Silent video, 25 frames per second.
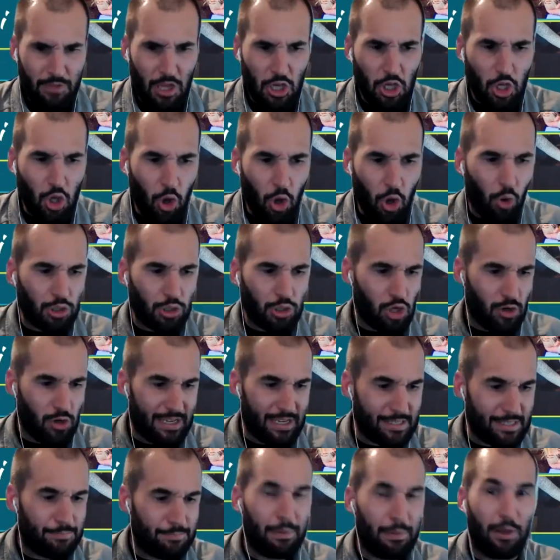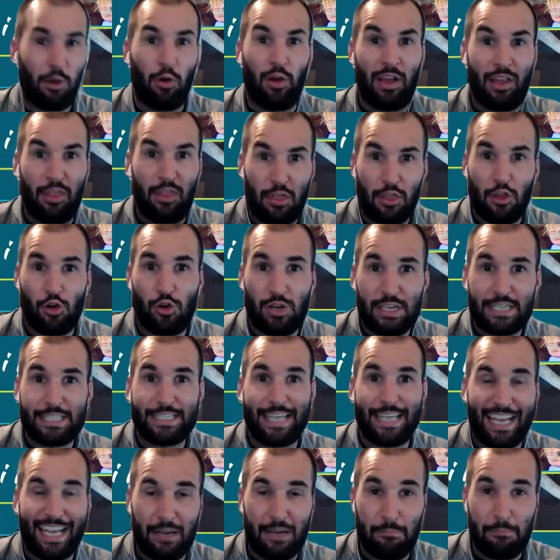culture is built in 30
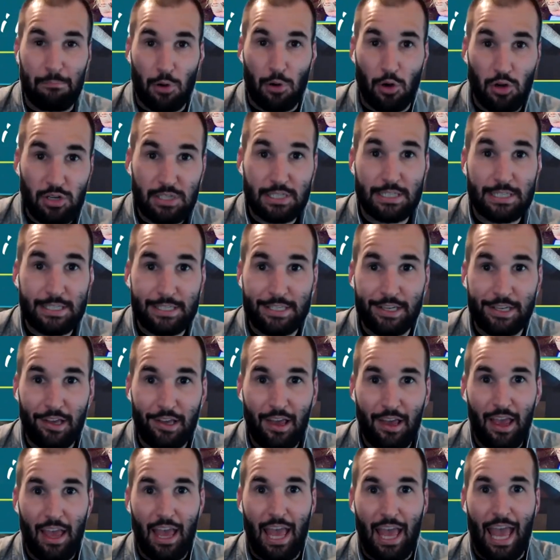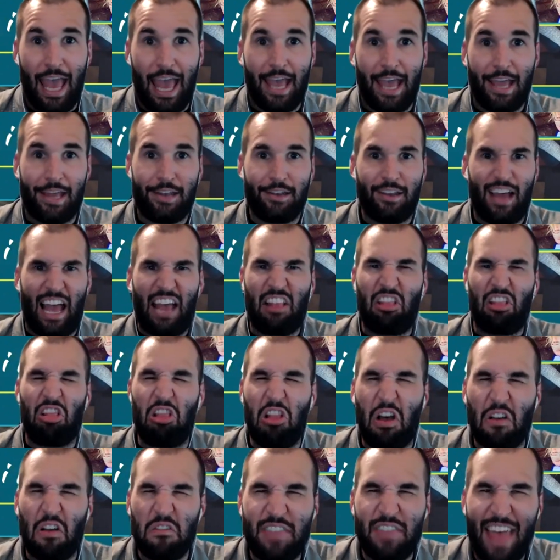second bursts and i
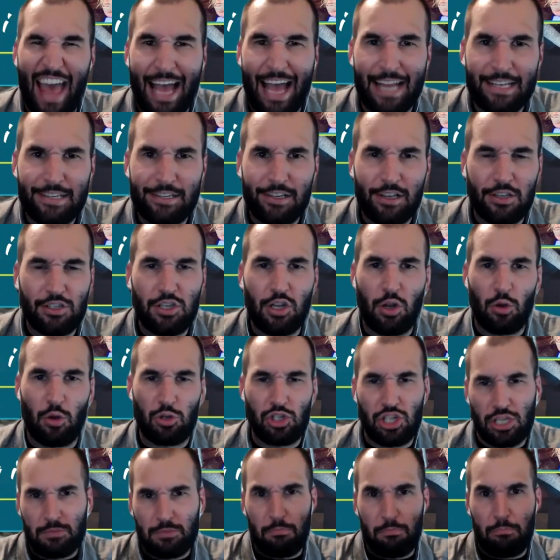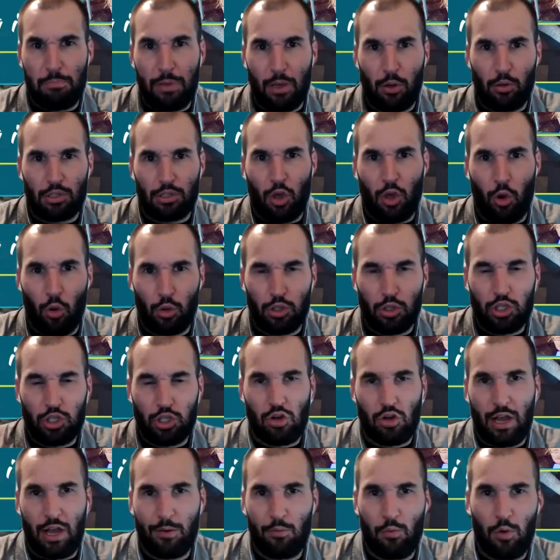love that because you don't just build
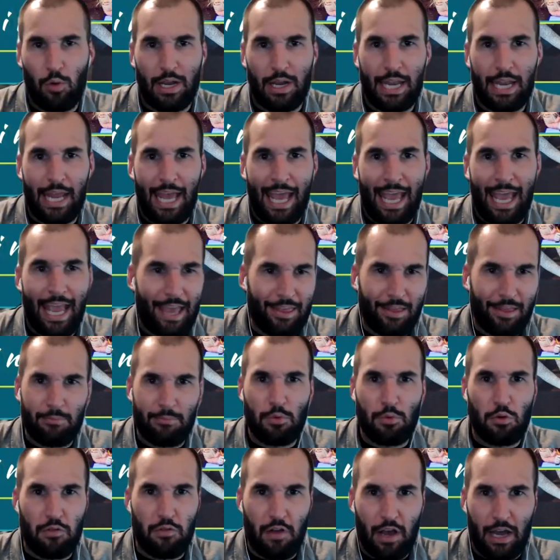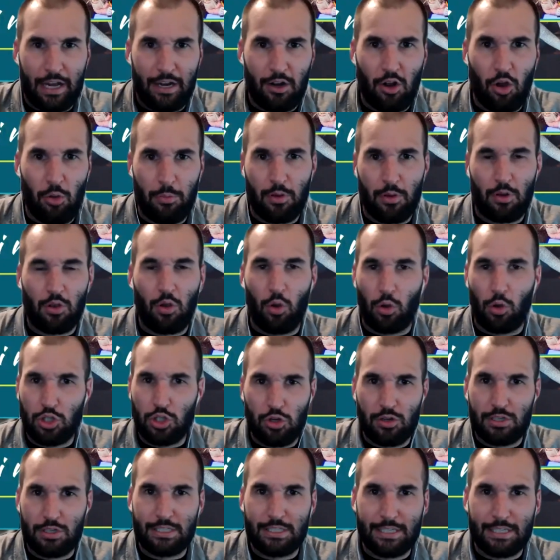culture on one day and then move on and hope your
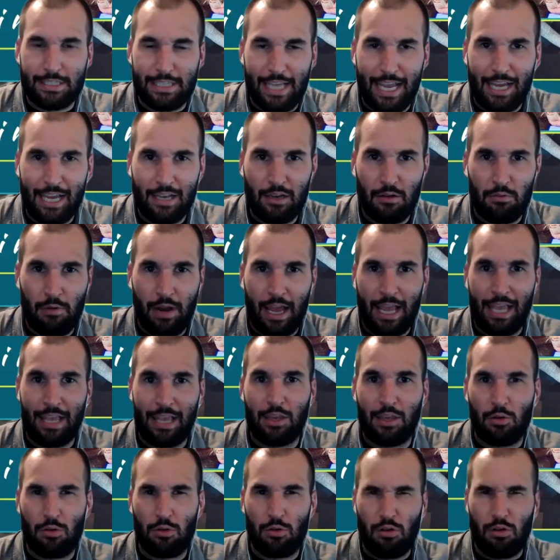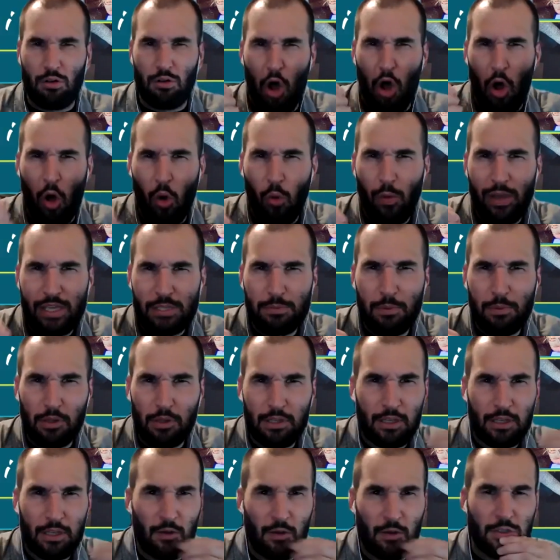culture is sustained right you're always
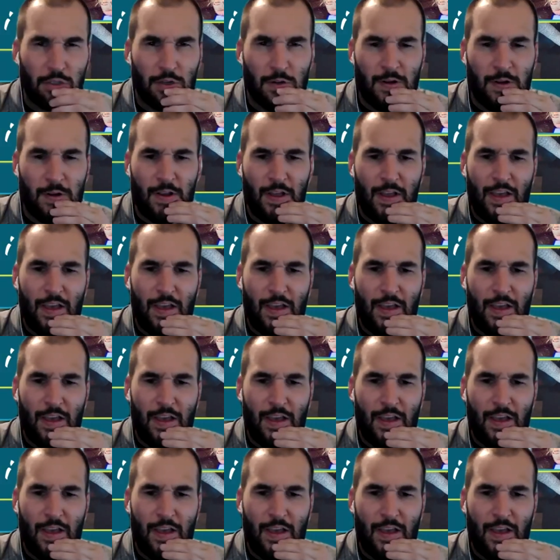building culture